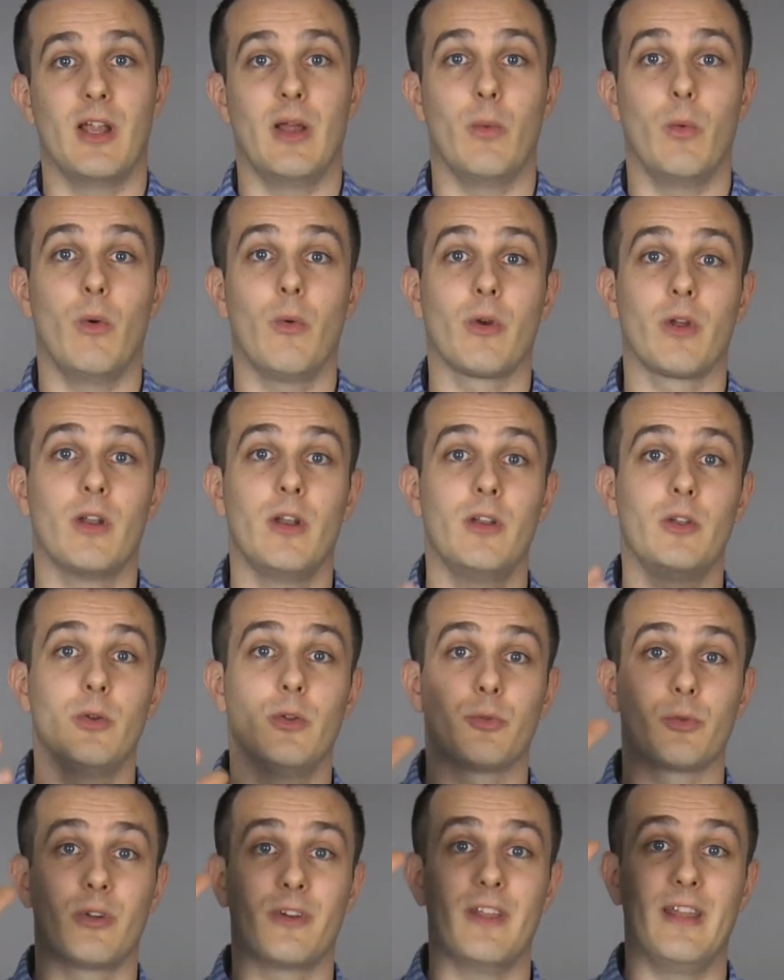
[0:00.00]
and what we're going to do
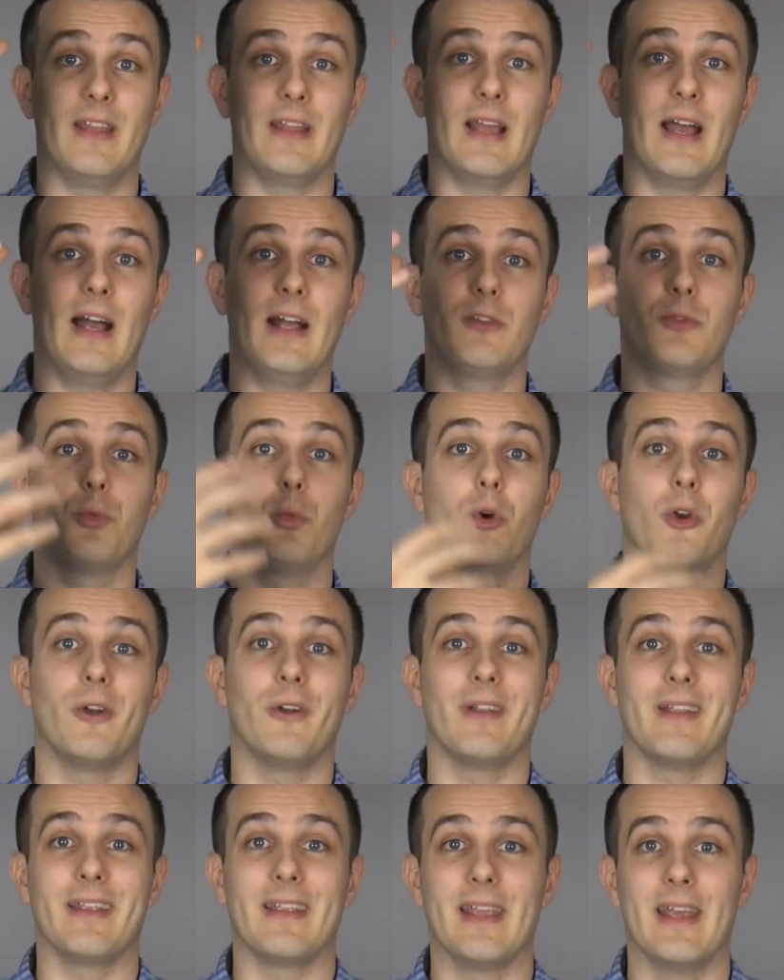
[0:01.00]
is we're going to take God's
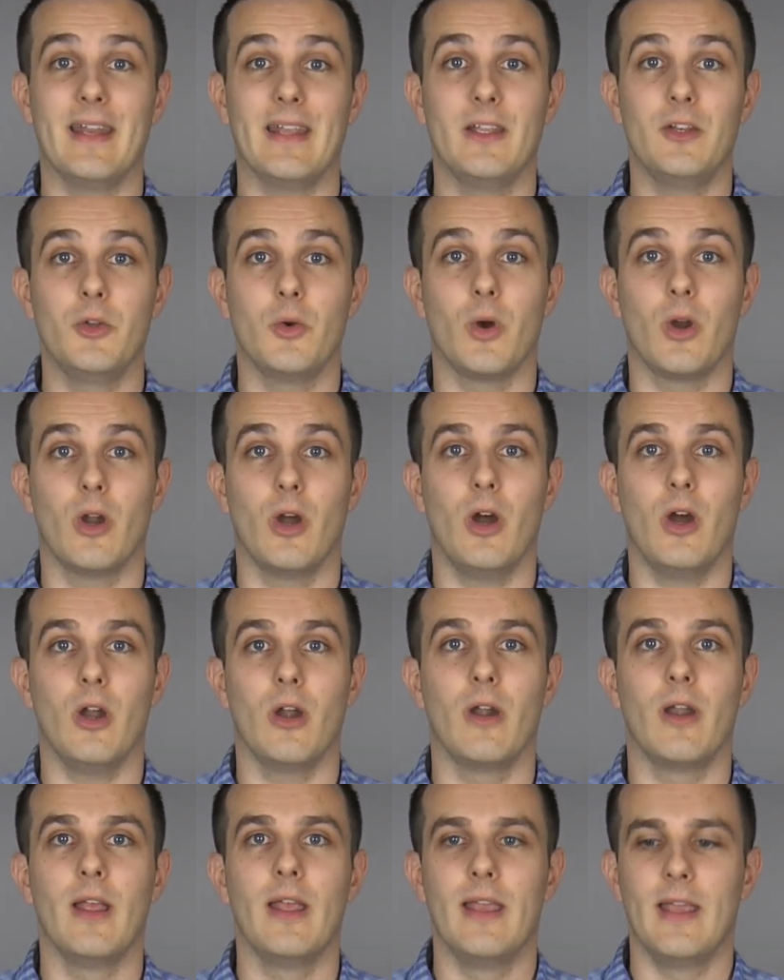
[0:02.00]
word and get it into our
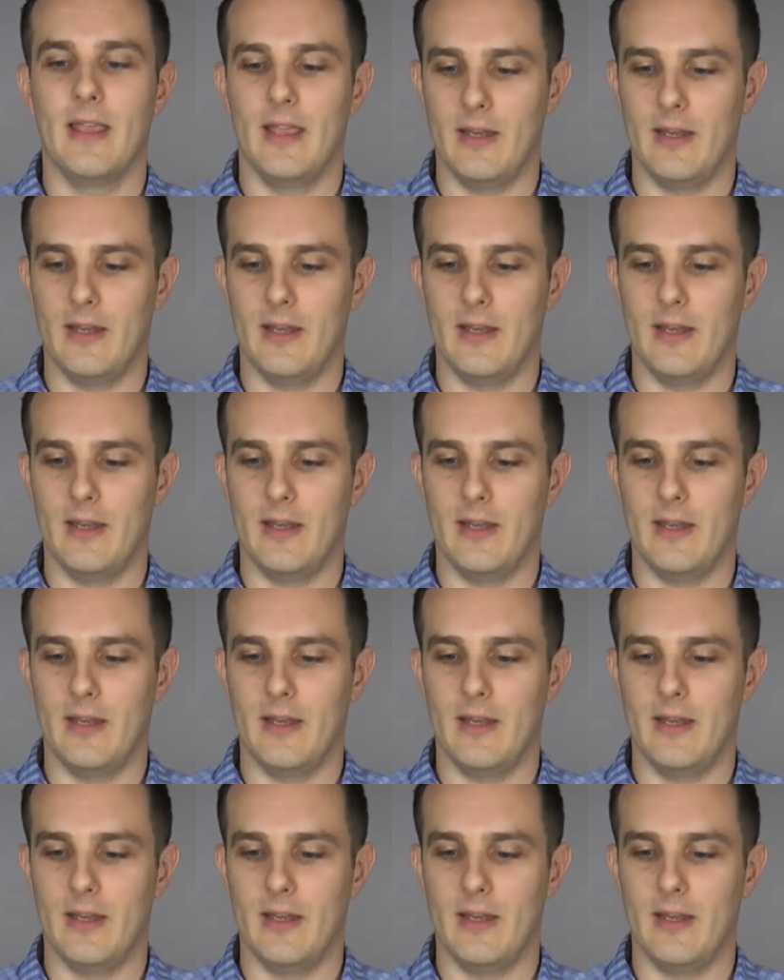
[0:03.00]
heart,